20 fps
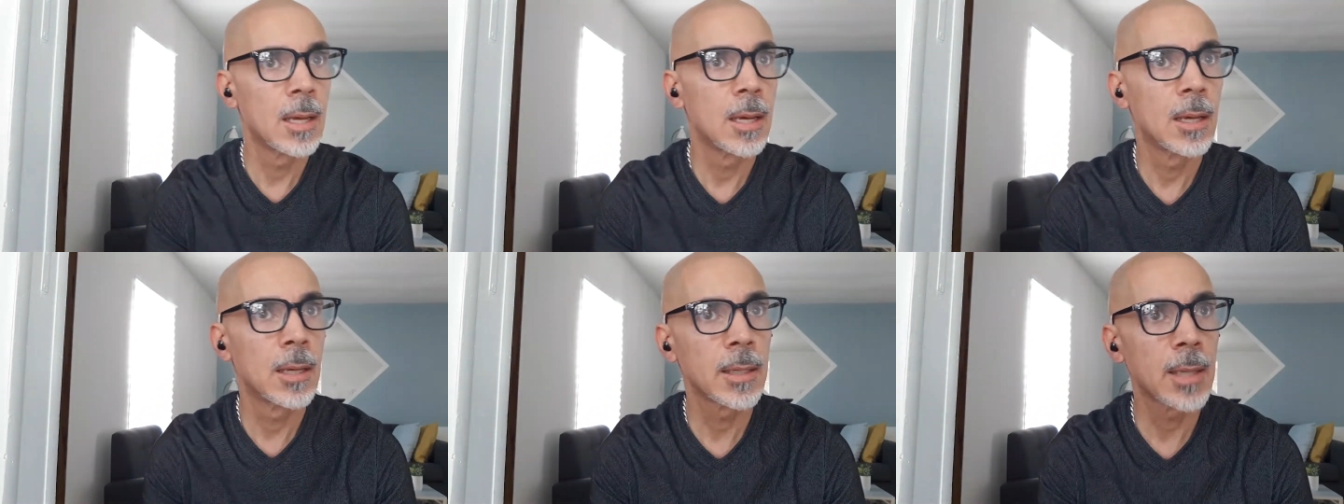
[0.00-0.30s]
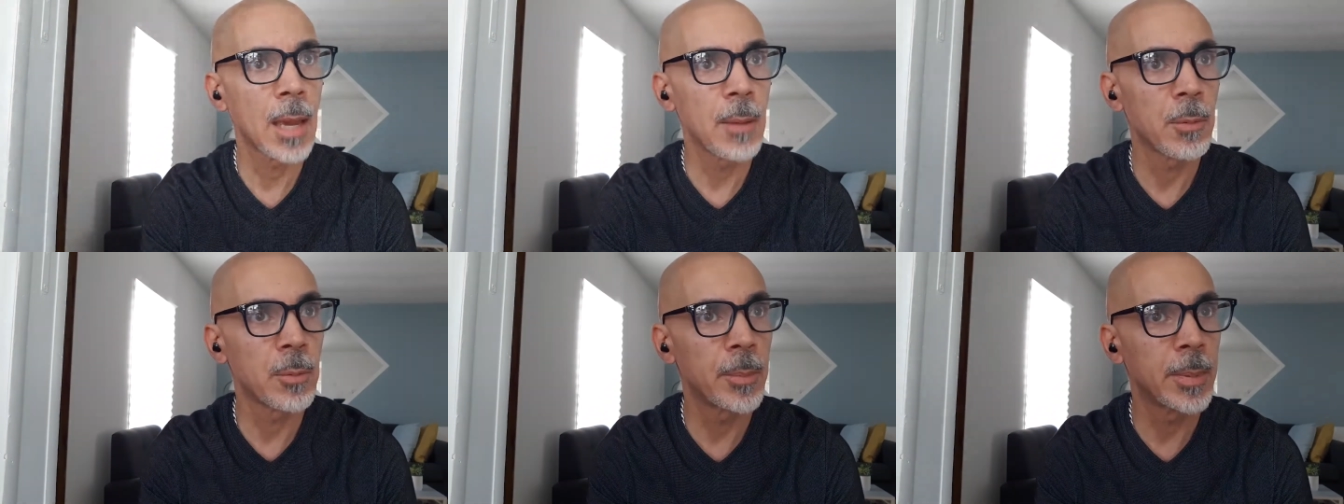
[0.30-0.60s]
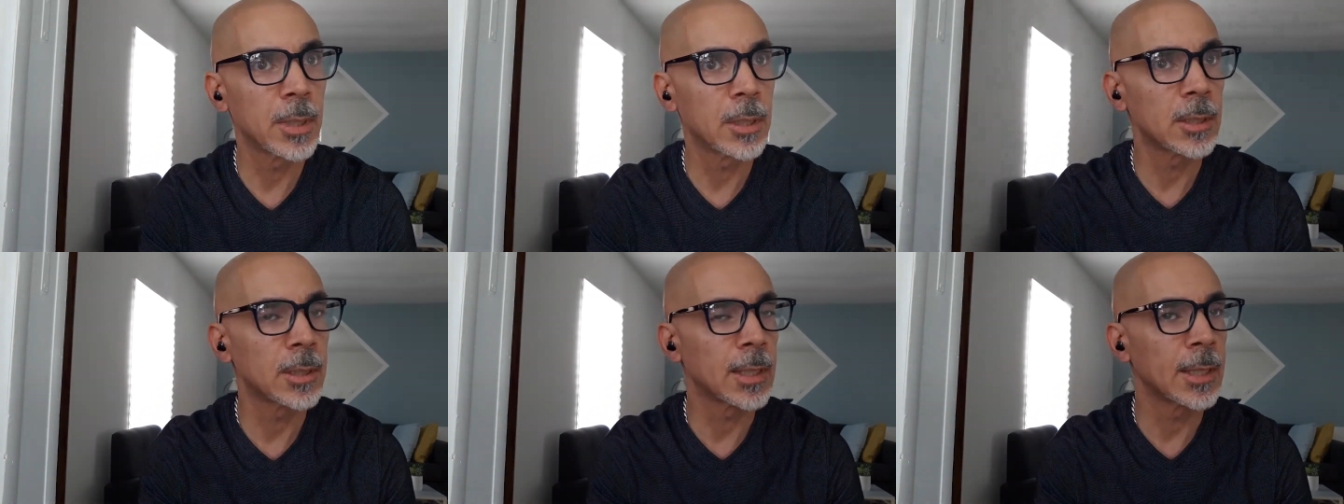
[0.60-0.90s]

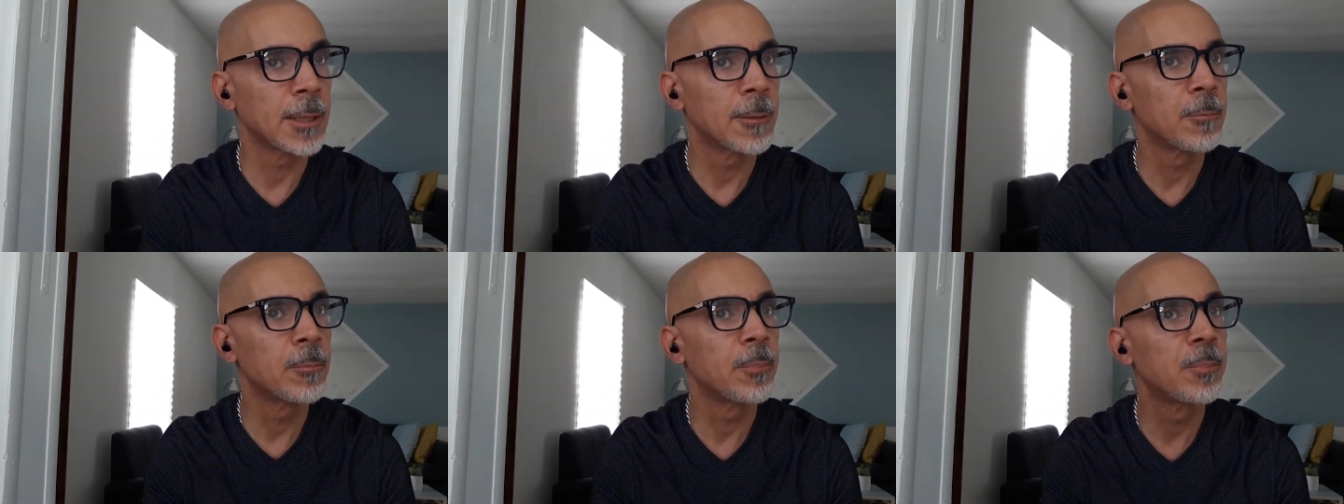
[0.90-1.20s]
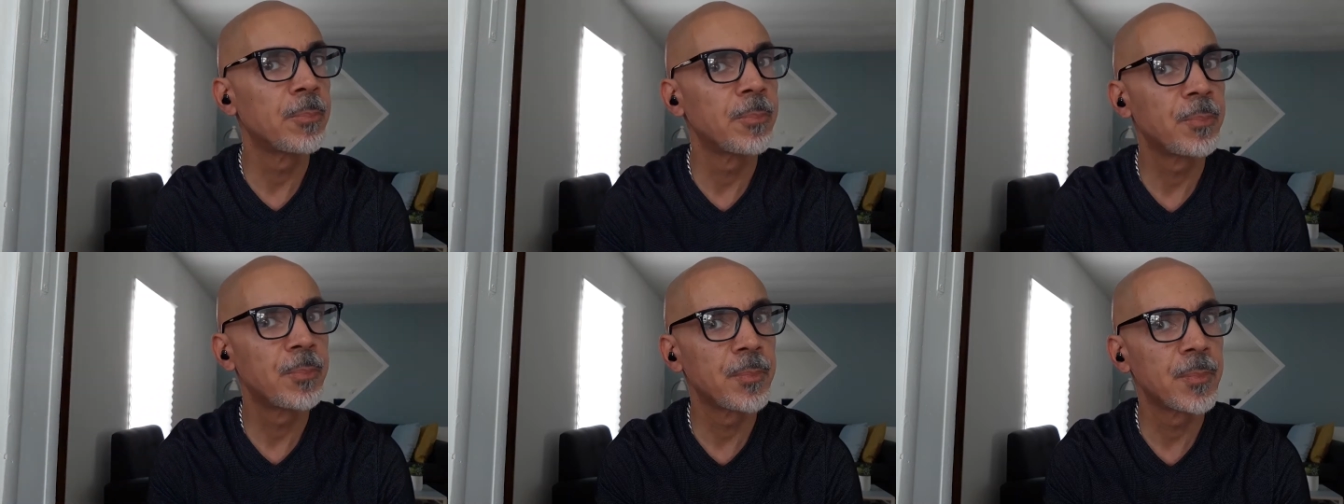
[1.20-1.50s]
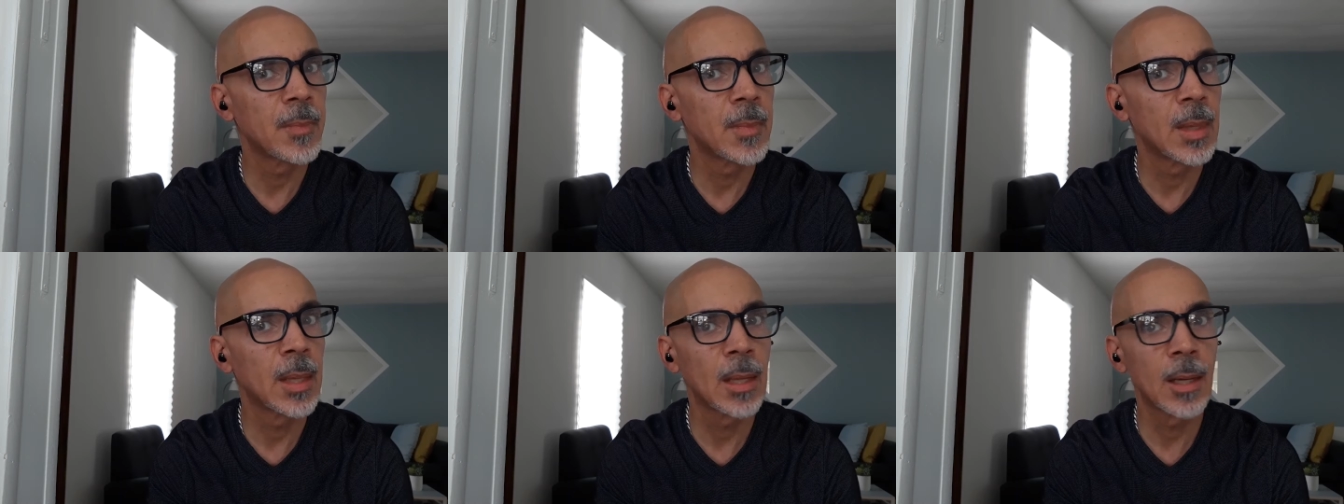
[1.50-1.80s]
Capability.
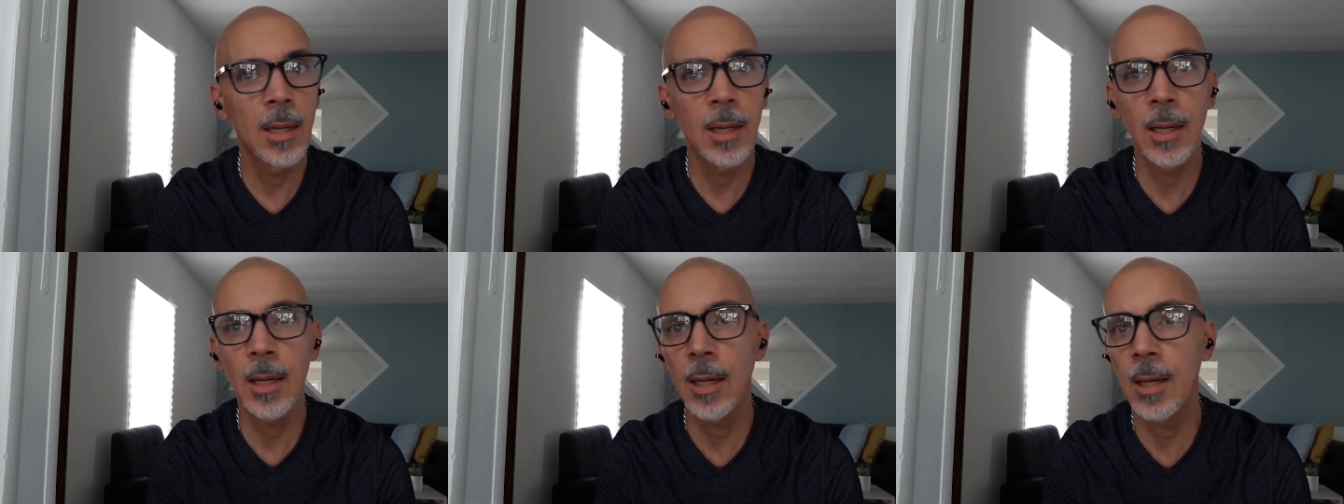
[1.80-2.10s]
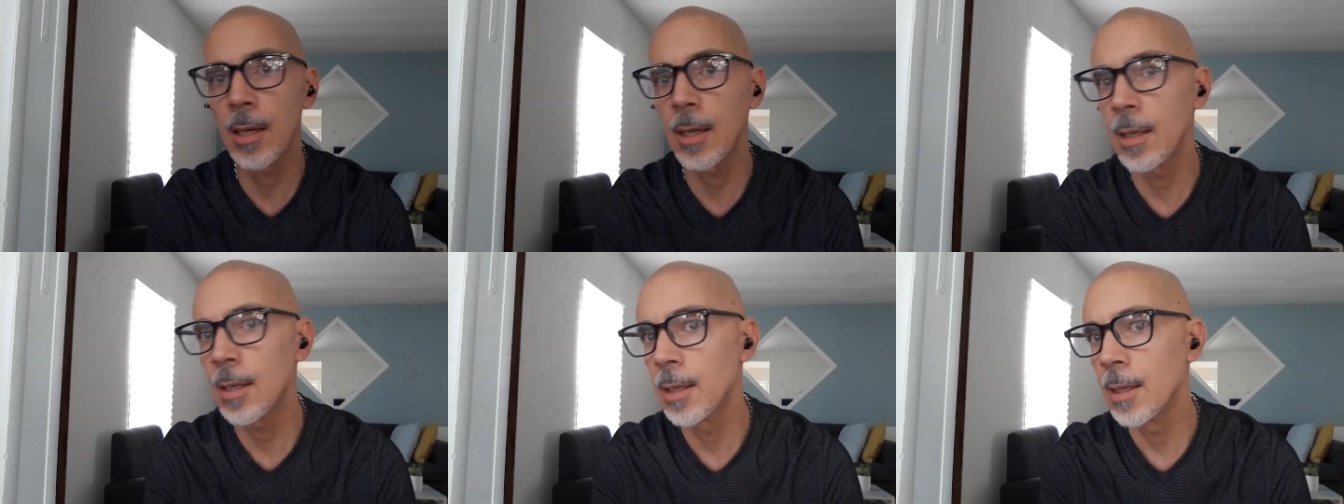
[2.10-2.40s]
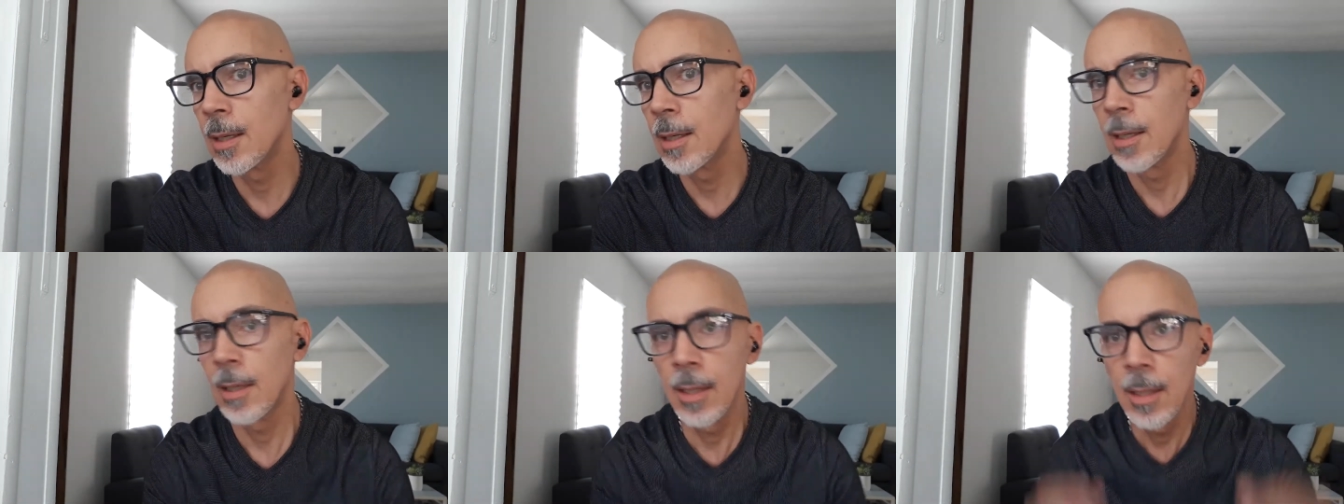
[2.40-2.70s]

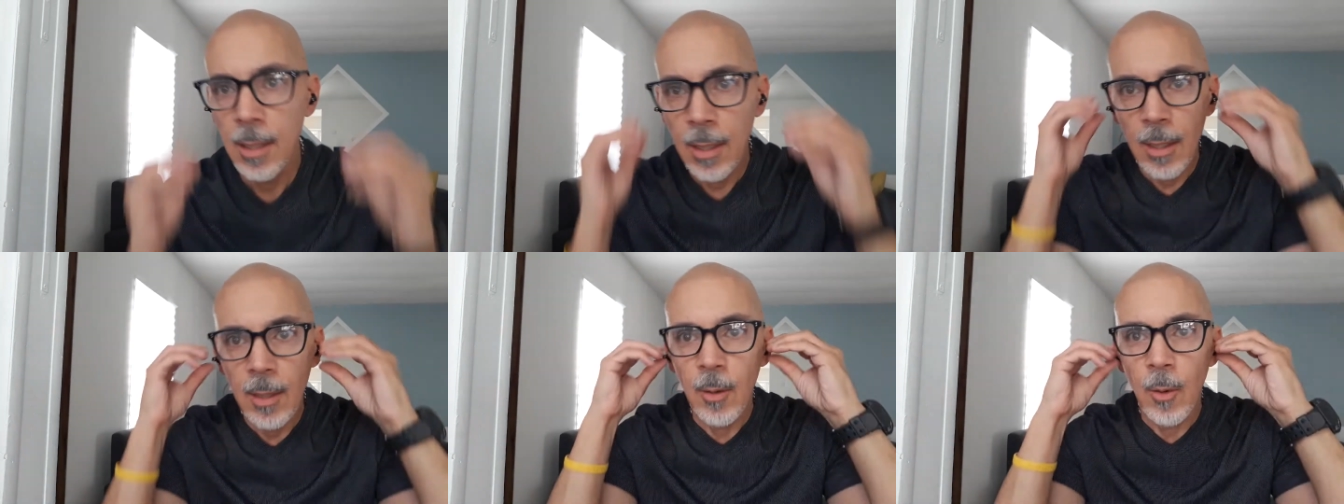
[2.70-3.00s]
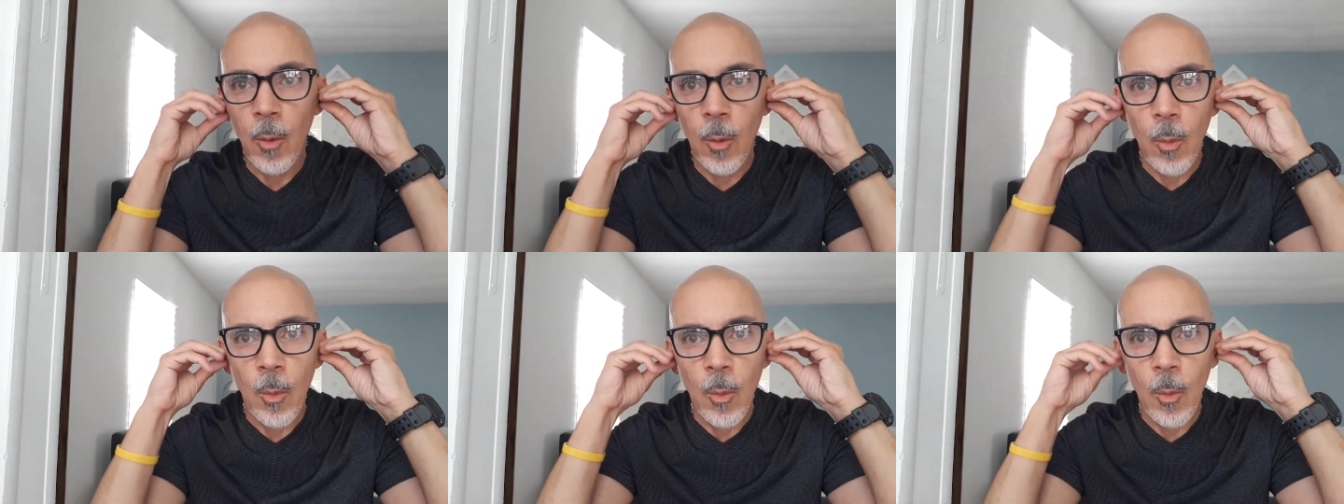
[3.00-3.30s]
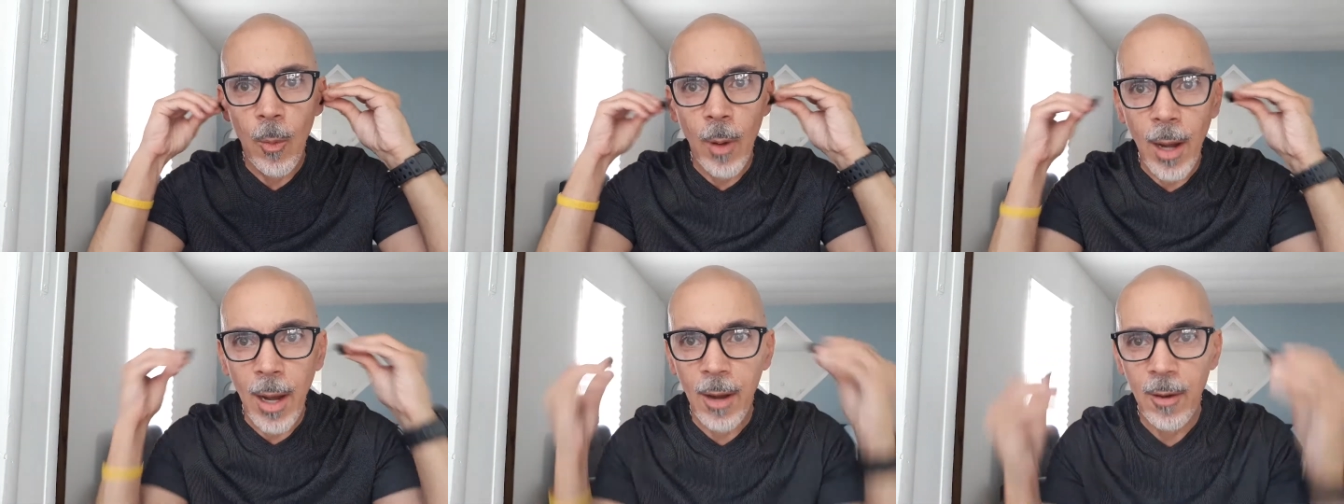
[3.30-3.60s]

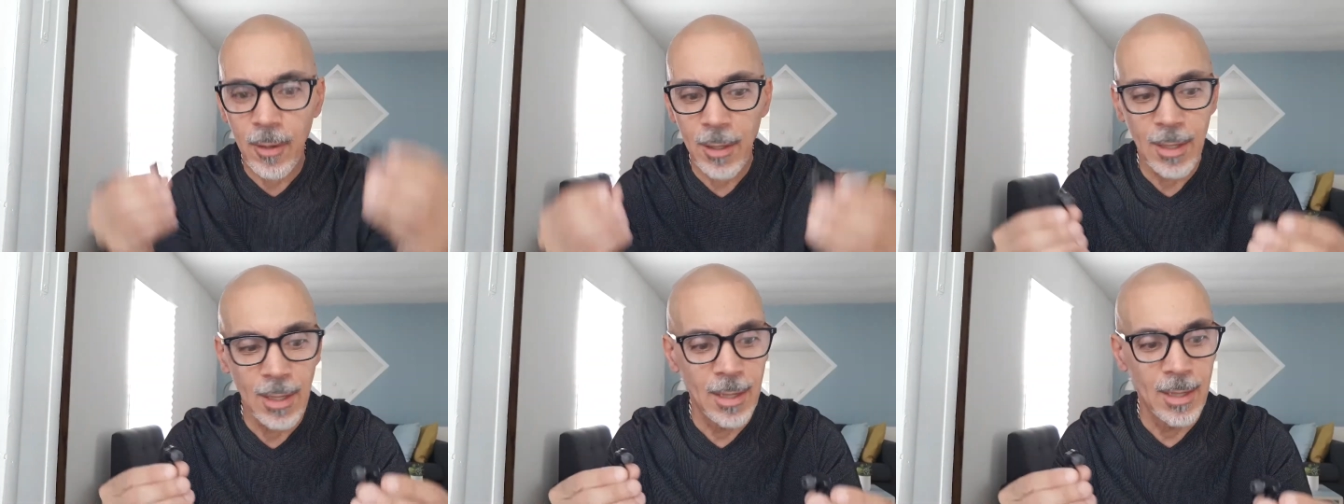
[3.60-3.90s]
Wow,